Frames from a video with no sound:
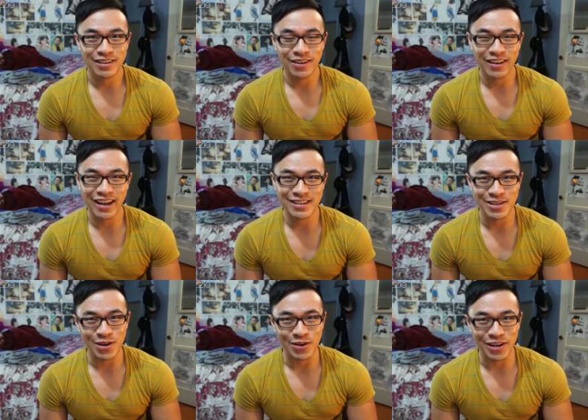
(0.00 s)
okay,
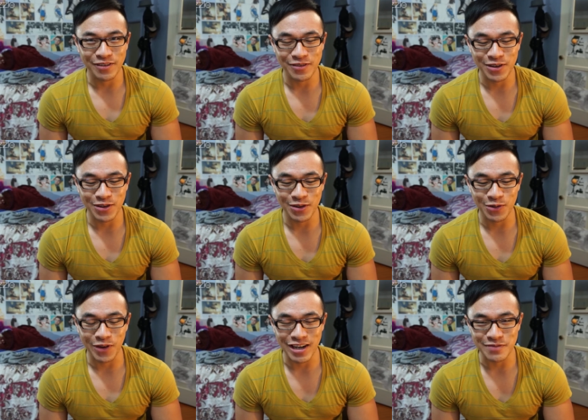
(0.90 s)
so if
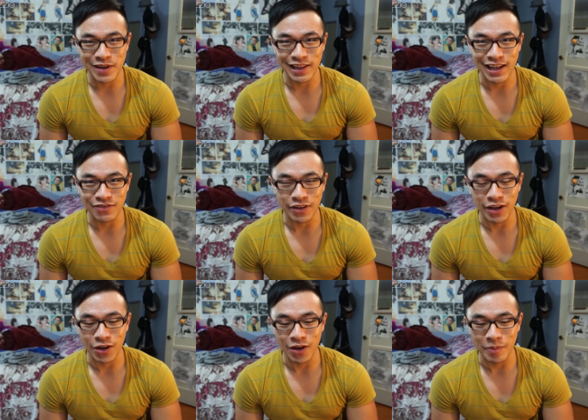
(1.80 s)
you watched my last
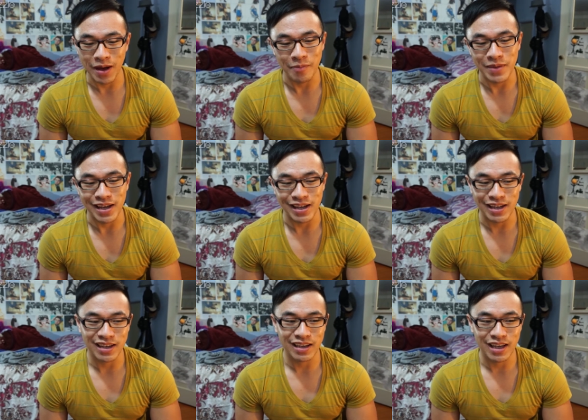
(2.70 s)
video about me
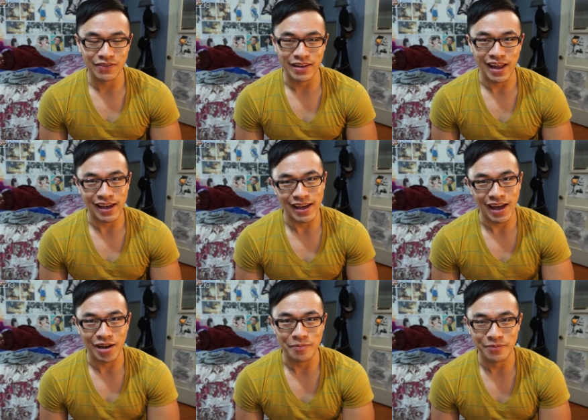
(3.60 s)
giving that
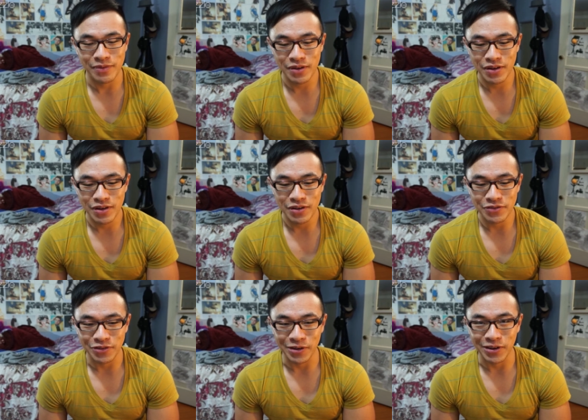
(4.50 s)
cat up
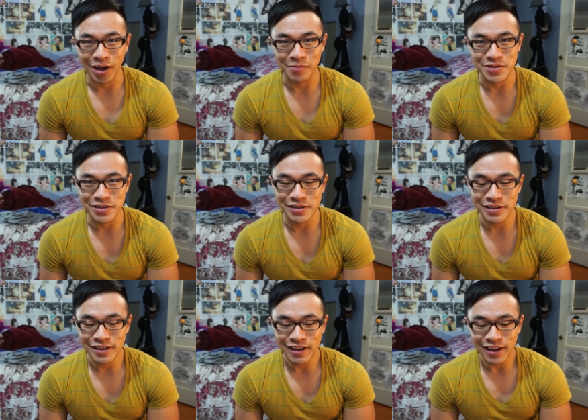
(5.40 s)
for
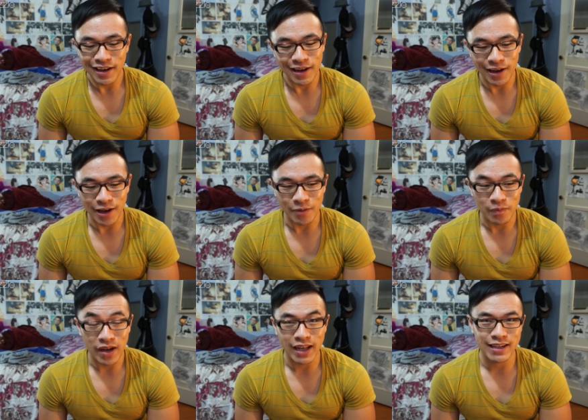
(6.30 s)
adoption,
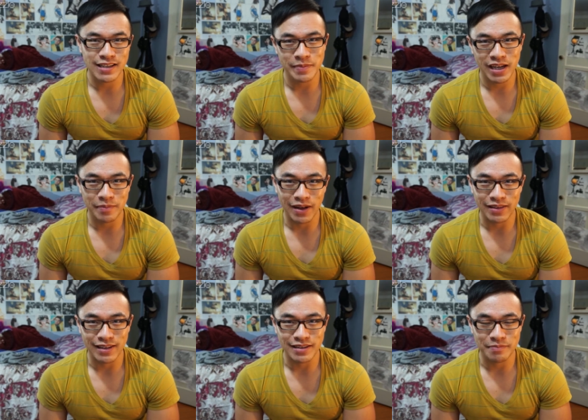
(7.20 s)
um, I did speak
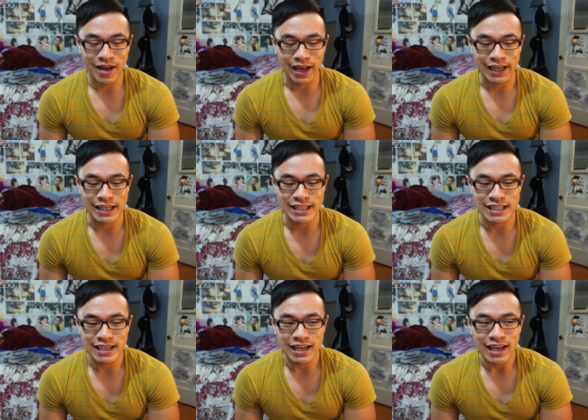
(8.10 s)
about this
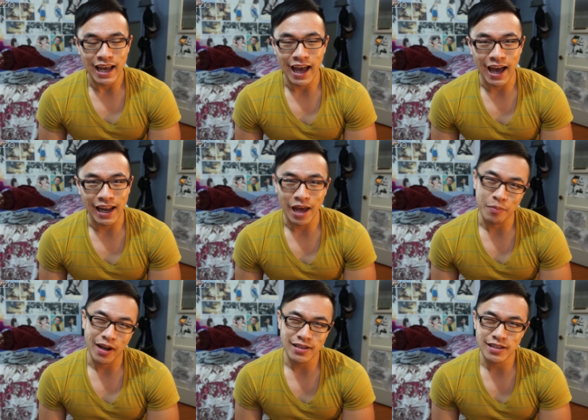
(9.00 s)
package and I
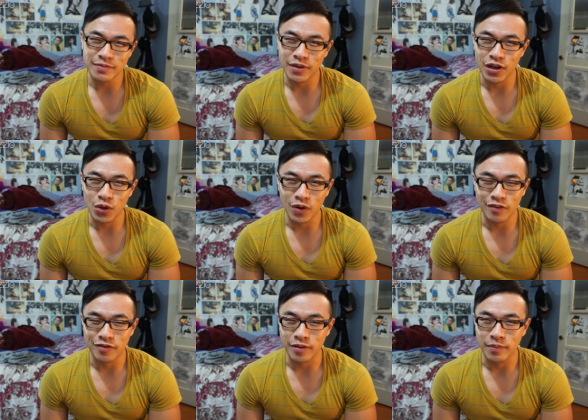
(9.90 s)
bought some underwear
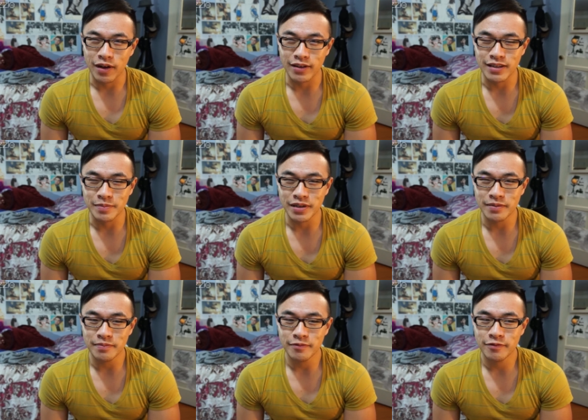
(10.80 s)
from Aussie
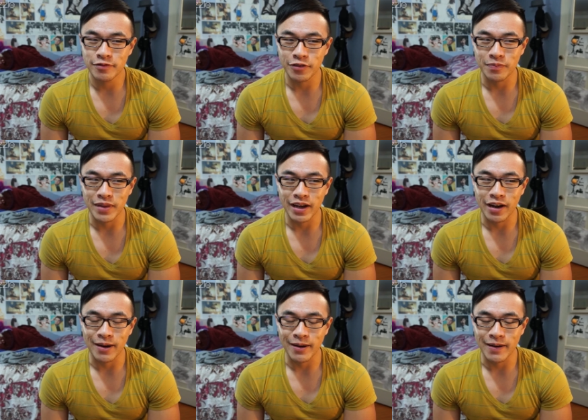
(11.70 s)
Bum from
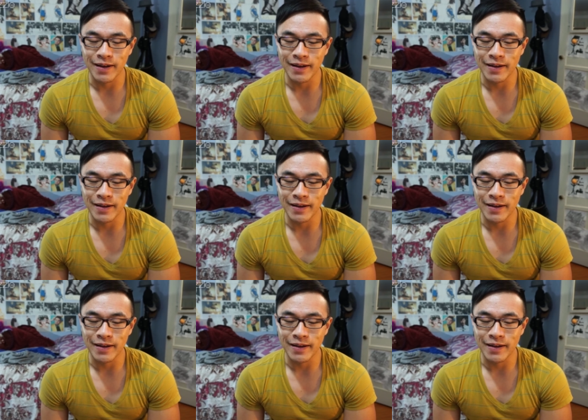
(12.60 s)
their